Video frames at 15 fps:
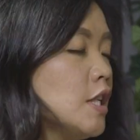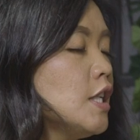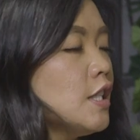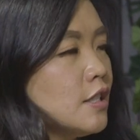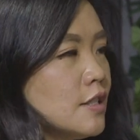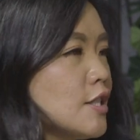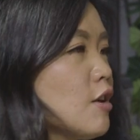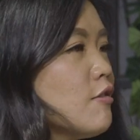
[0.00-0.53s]

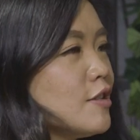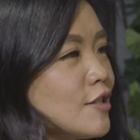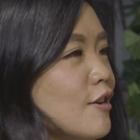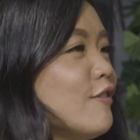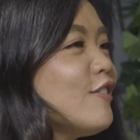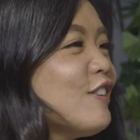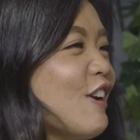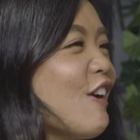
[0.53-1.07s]
Emily and so, and
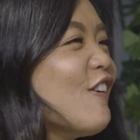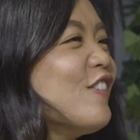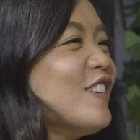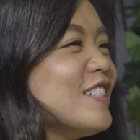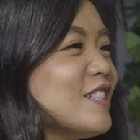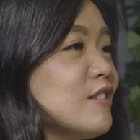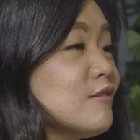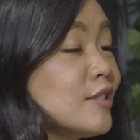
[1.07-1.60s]
so
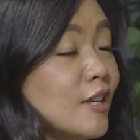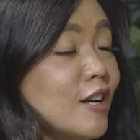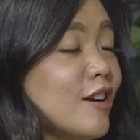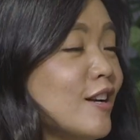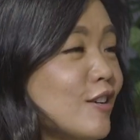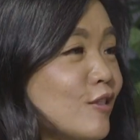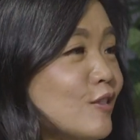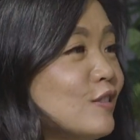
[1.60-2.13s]
it's all
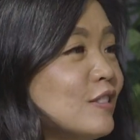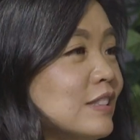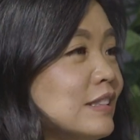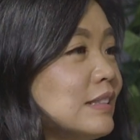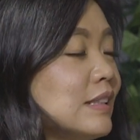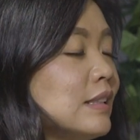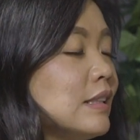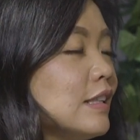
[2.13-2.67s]
right,
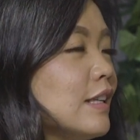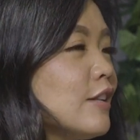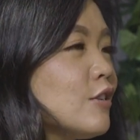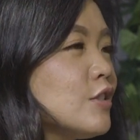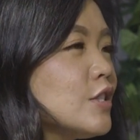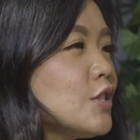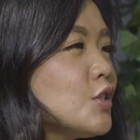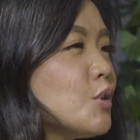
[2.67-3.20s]
cool. And
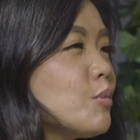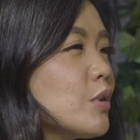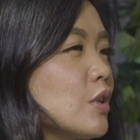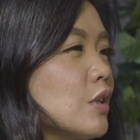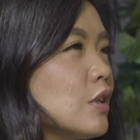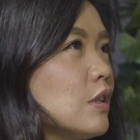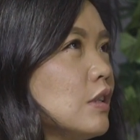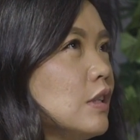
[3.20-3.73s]
they're just
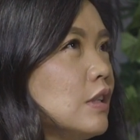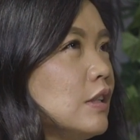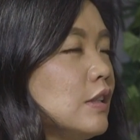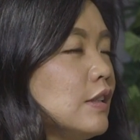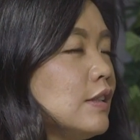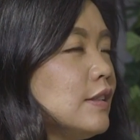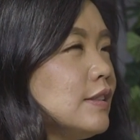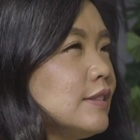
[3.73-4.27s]
super
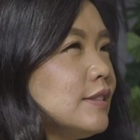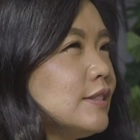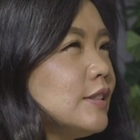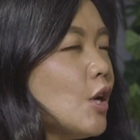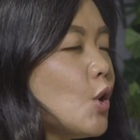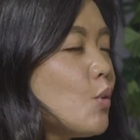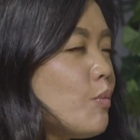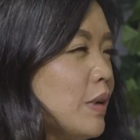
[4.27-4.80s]

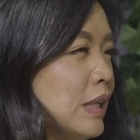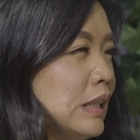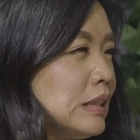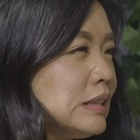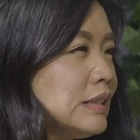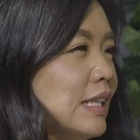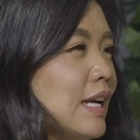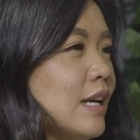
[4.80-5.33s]

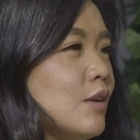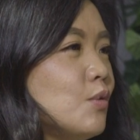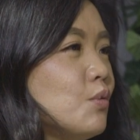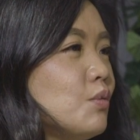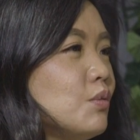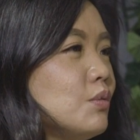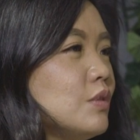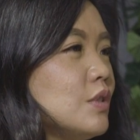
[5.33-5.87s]
open
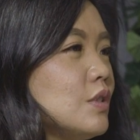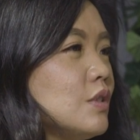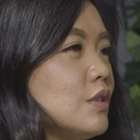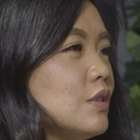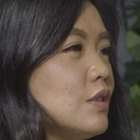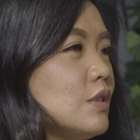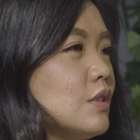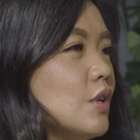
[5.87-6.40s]
and
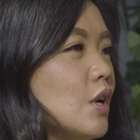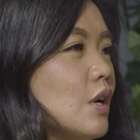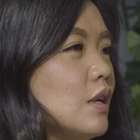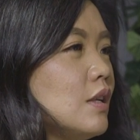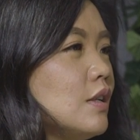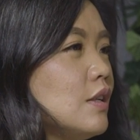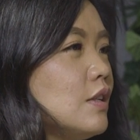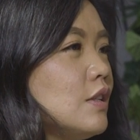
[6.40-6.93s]

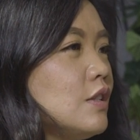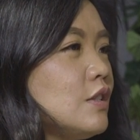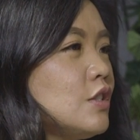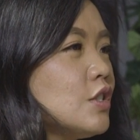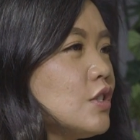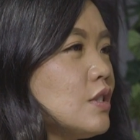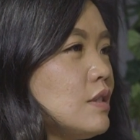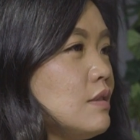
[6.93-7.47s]

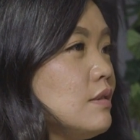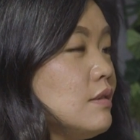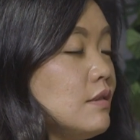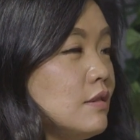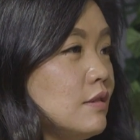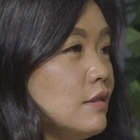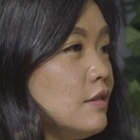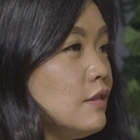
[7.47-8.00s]
just
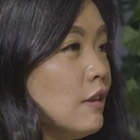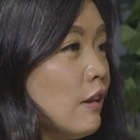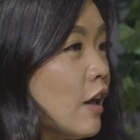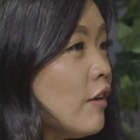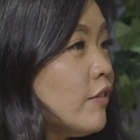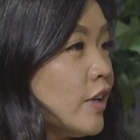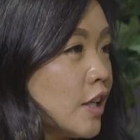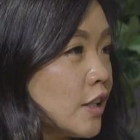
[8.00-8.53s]

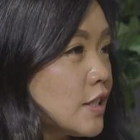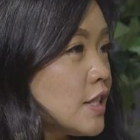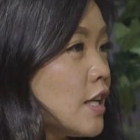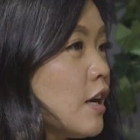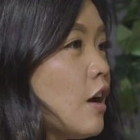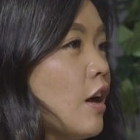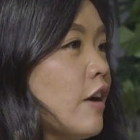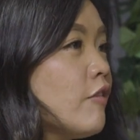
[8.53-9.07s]
loving
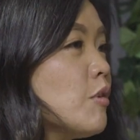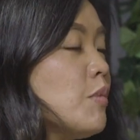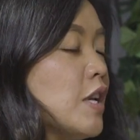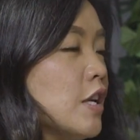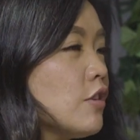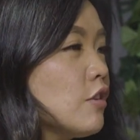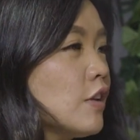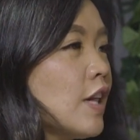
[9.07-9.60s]
to
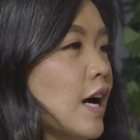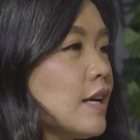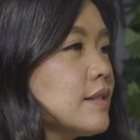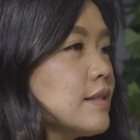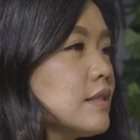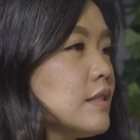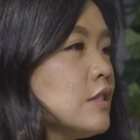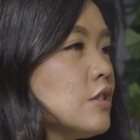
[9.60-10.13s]
everybody in their
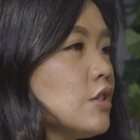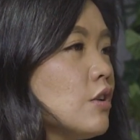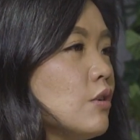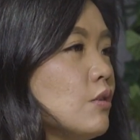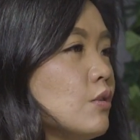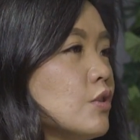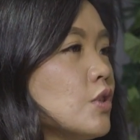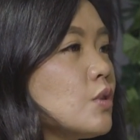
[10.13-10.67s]
class. And
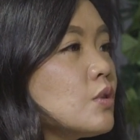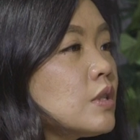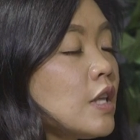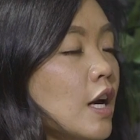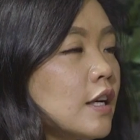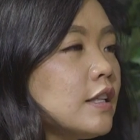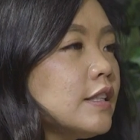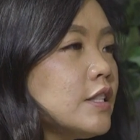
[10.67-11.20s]
so
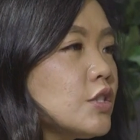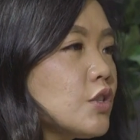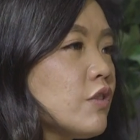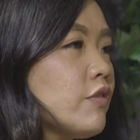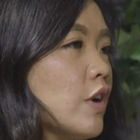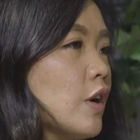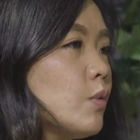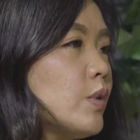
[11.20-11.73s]
luckily
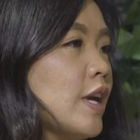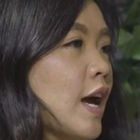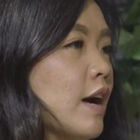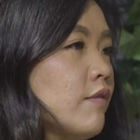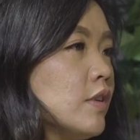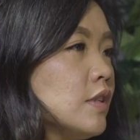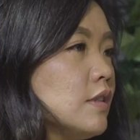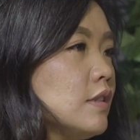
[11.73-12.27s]
so far we
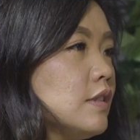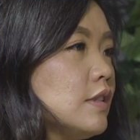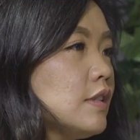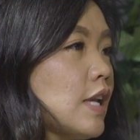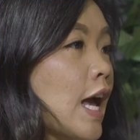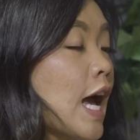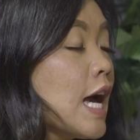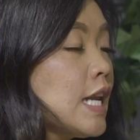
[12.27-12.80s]
haven't
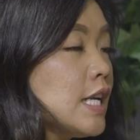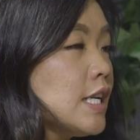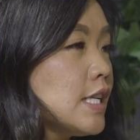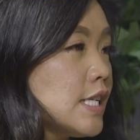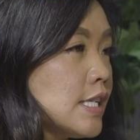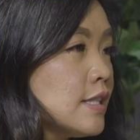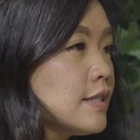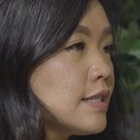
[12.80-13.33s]
had
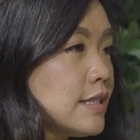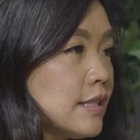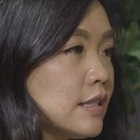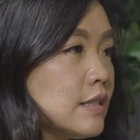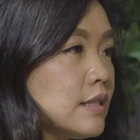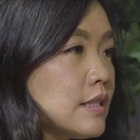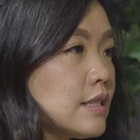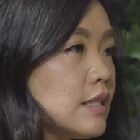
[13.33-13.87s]
any
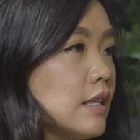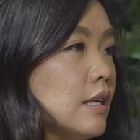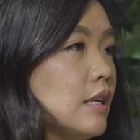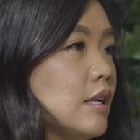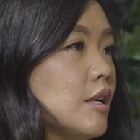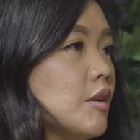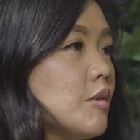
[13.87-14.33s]
incidents,